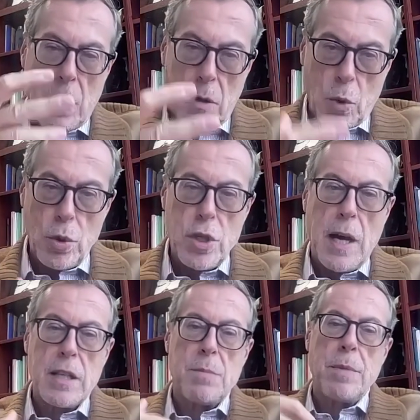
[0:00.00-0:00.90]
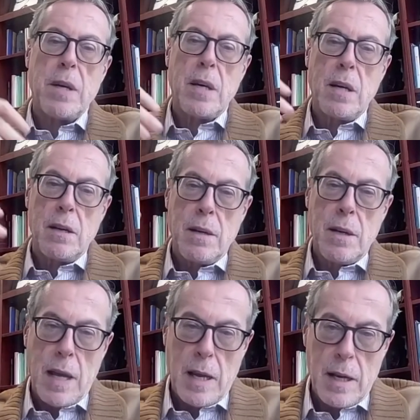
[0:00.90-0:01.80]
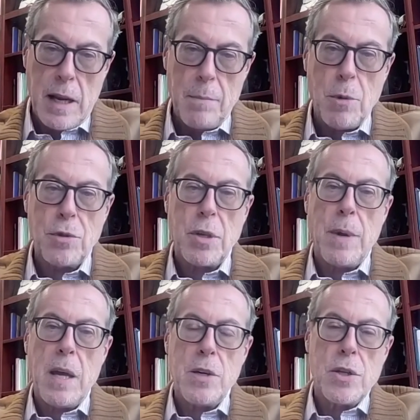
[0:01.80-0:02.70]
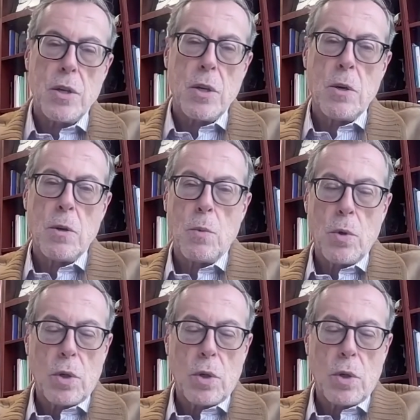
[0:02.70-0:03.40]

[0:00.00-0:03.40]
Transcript: good judgment, and motivation,